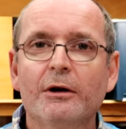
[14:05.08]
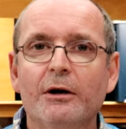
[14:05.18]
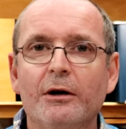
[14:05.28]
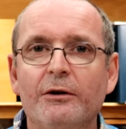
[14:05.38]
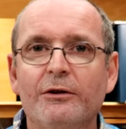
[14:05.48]

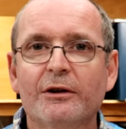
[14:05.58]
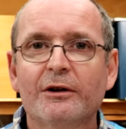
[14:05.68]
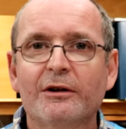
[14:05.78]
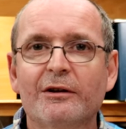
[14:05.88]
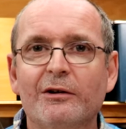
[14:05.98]
And
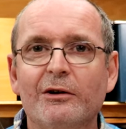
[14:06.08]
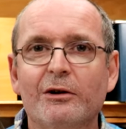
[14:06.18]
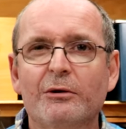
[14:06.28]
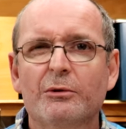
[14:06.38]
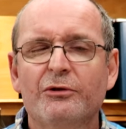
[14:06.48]
I
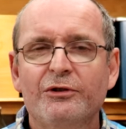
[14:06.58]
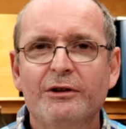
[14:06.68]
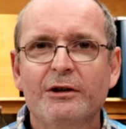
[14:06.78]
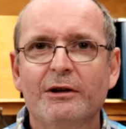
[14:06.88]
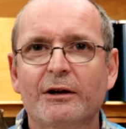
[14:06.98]
will
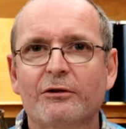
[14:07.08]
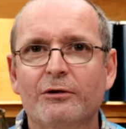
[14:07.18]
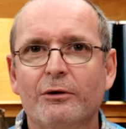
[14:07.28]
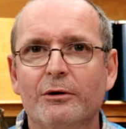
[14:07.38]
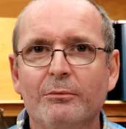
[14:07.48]
see you next
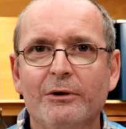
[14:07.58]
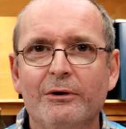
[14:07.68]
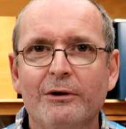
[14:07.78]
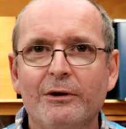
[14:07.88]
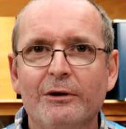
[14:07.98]
time.
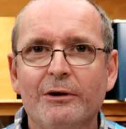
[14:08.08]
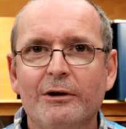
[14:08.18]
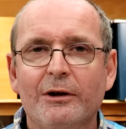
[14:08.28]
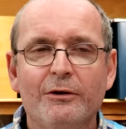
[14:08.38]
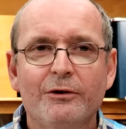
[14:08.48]

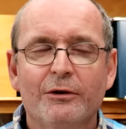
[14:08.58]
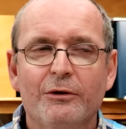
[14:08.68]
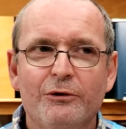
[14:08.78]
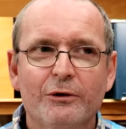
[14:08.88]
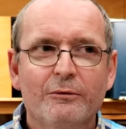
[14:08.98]
And
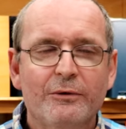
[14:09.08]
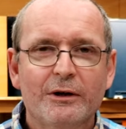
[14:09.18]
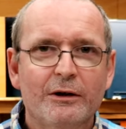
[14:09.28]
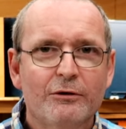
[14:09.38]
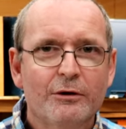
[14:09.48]
don't
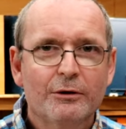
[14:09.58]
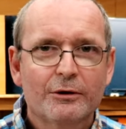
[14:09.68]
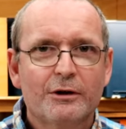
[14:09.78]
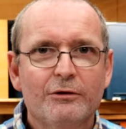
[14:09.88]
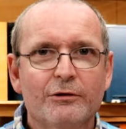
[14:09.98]
forget to
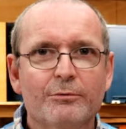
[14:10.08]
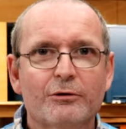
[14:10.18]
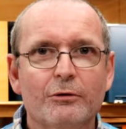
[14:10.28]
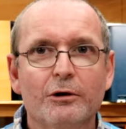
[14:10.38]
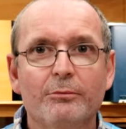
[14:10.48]
like and
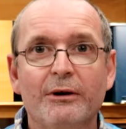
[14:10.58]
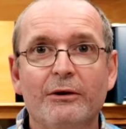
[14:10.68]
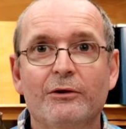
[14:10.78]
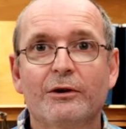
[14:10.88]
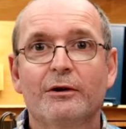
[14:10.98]
subscribe,
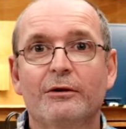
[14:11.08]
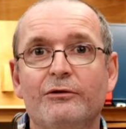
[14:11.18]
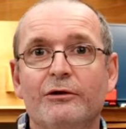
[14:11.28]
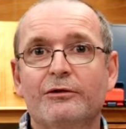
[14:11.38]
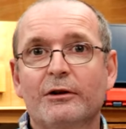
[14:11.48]
and
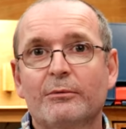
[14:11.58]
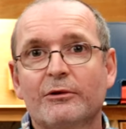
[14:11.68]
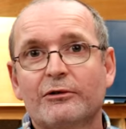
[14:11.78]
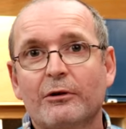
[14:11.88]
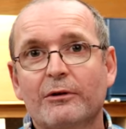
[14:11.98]
just up the
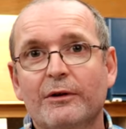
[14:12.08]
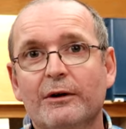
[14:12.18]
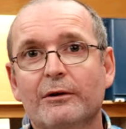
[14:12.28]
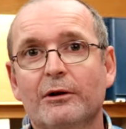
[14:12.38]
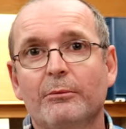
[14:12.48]
side
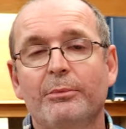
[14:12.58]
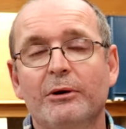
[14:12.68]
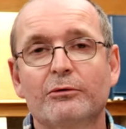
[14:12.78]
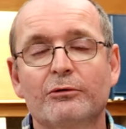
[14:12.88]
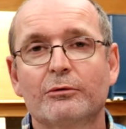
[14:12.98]
there I'll
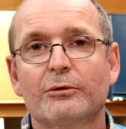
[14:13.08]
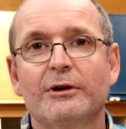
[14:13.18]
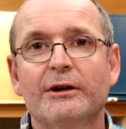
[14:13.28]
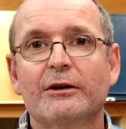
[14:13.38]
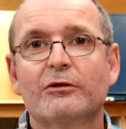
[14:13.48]
post all the
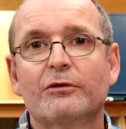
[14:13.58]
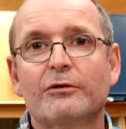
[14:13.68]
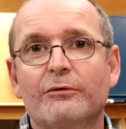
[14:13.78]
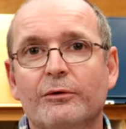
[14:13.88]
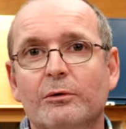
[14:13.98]
links
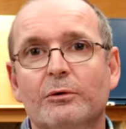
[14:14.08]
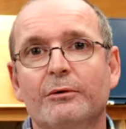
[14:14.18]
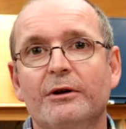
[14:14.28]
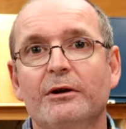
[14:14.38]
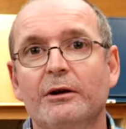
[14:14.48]
for
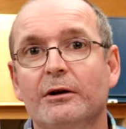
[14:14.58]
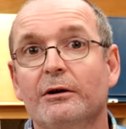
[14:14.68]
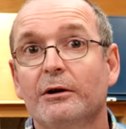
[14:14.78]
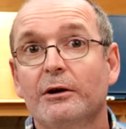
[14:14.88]
the